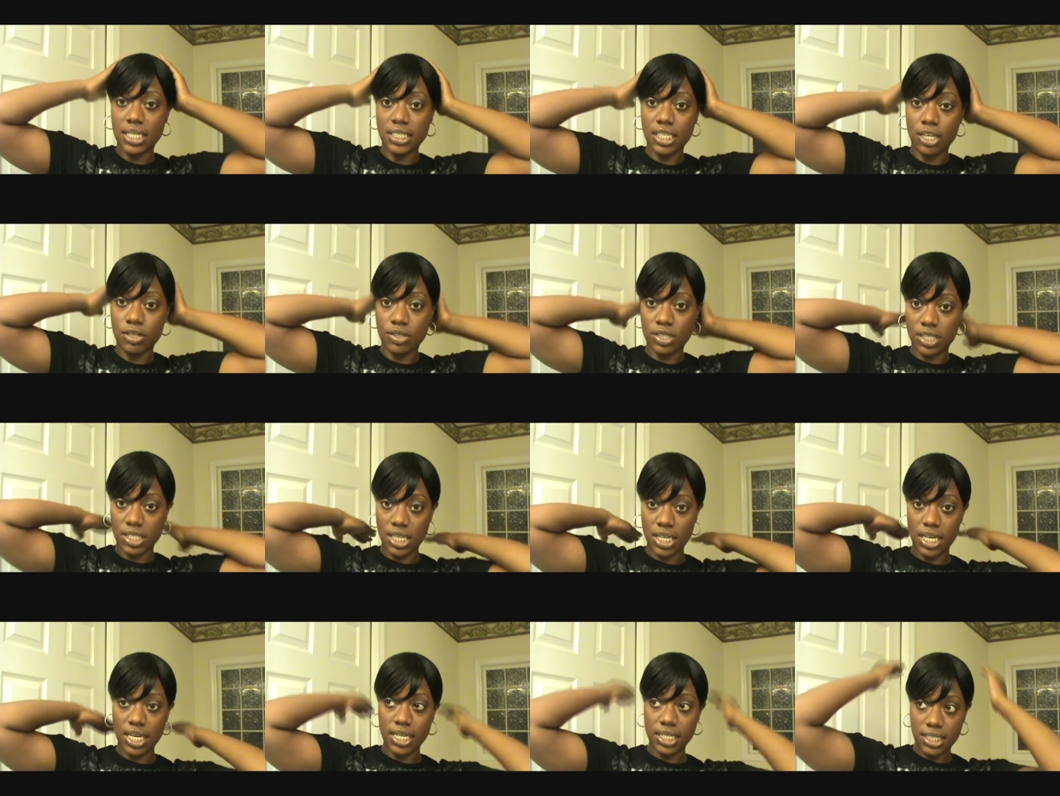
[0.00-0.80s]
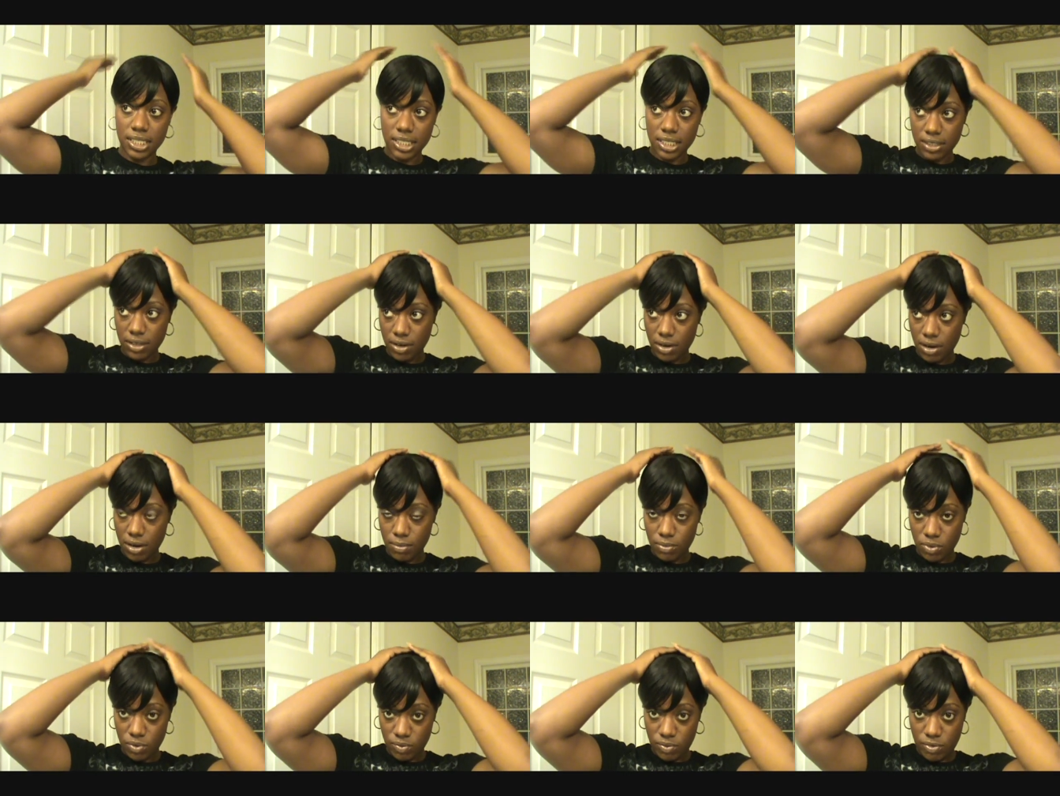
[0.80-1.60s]
inch. I use a 10 inch
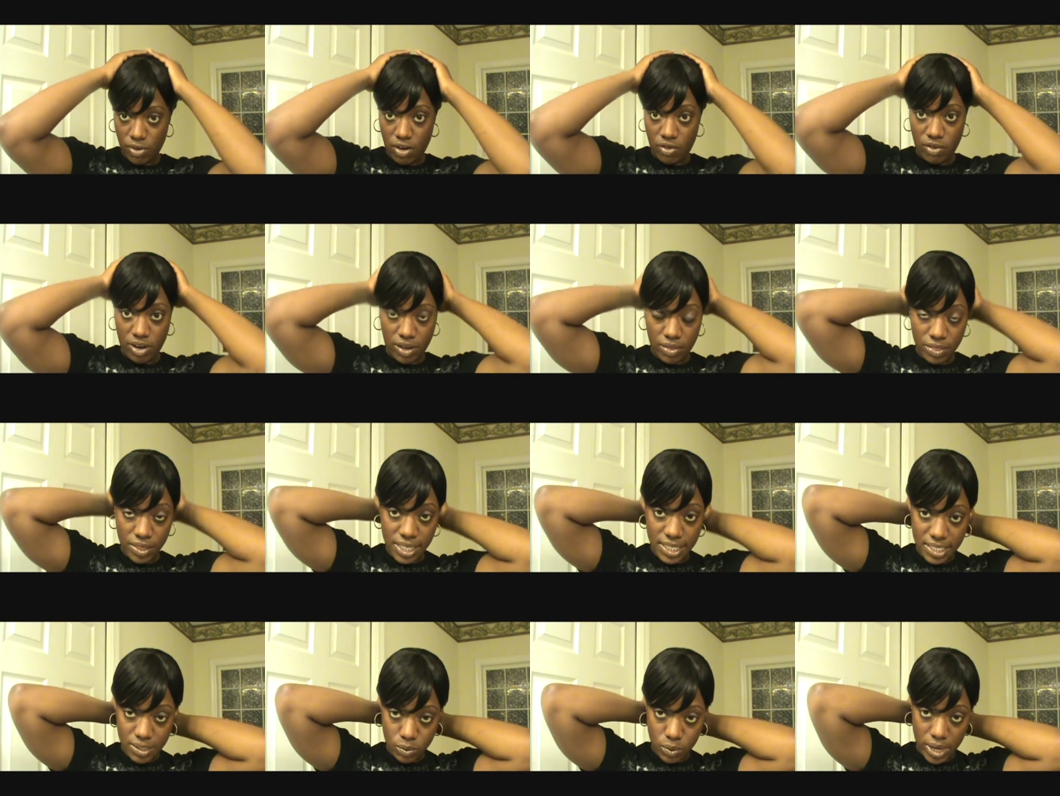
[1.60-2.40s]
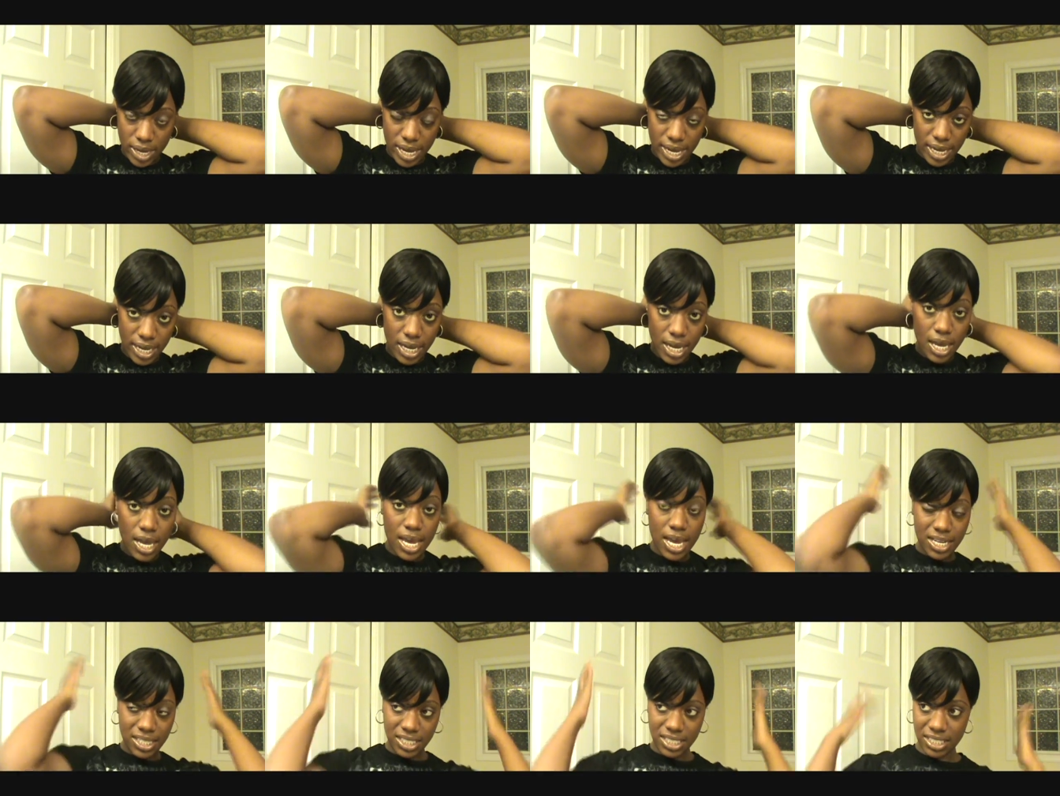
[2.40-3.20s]
around this way,
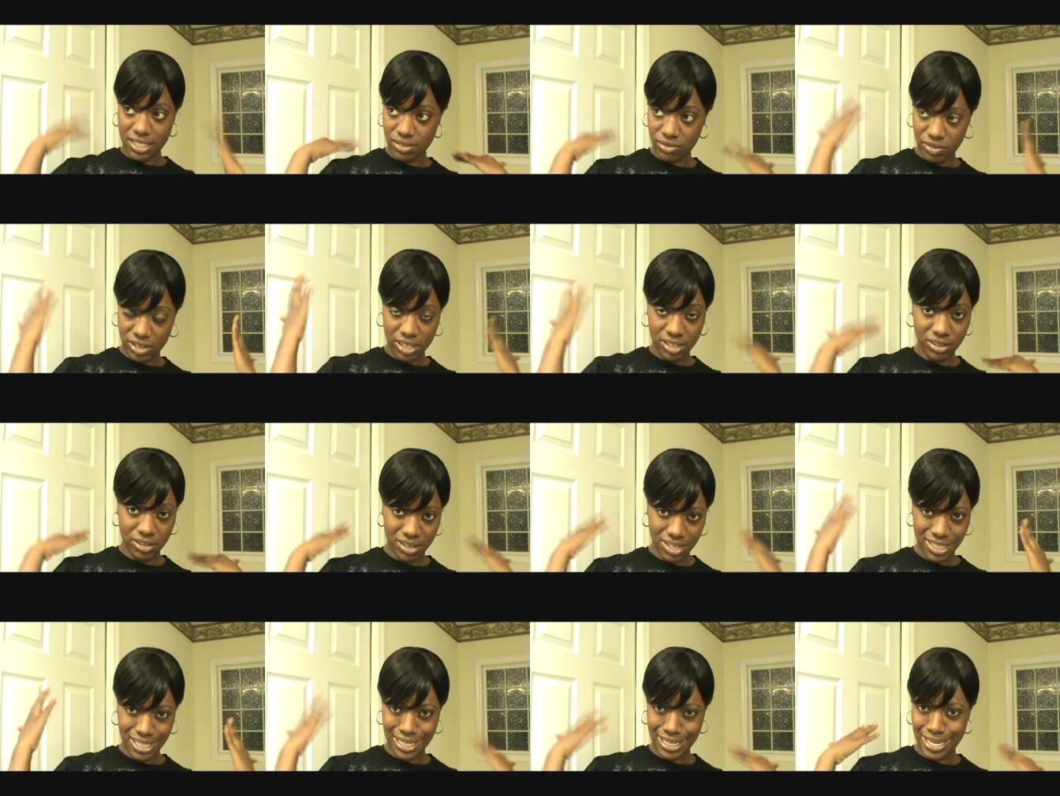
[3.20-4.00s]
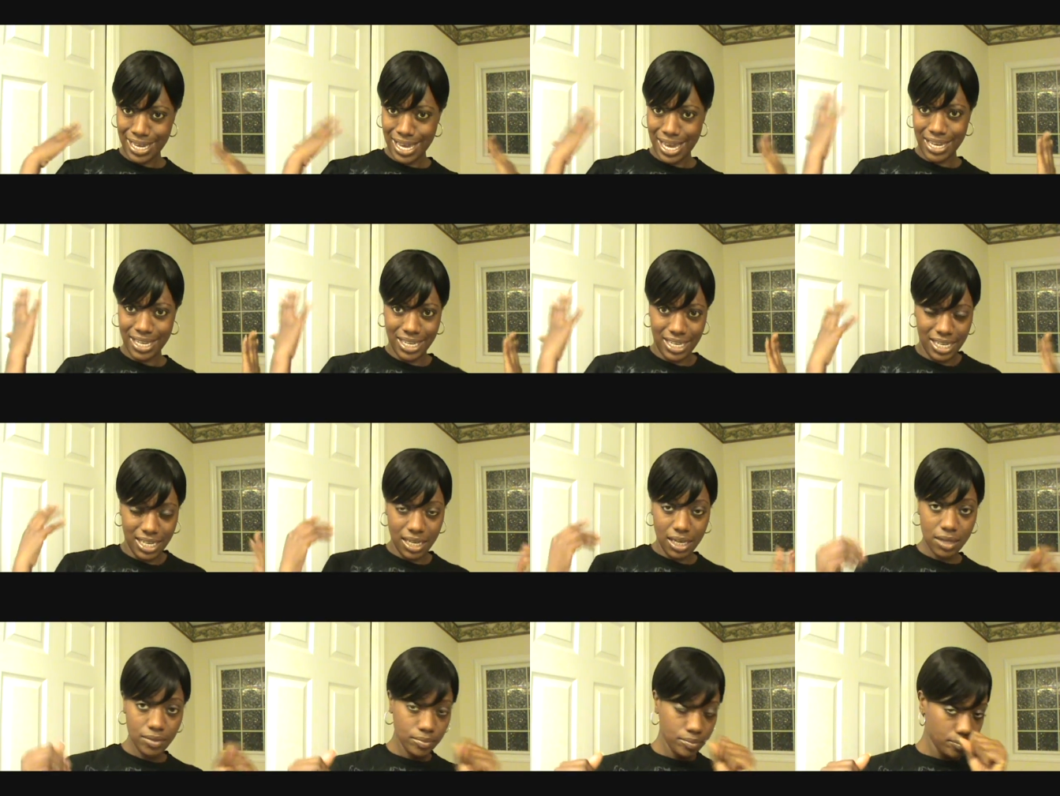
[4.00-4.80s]
just a regular, I think Yaki,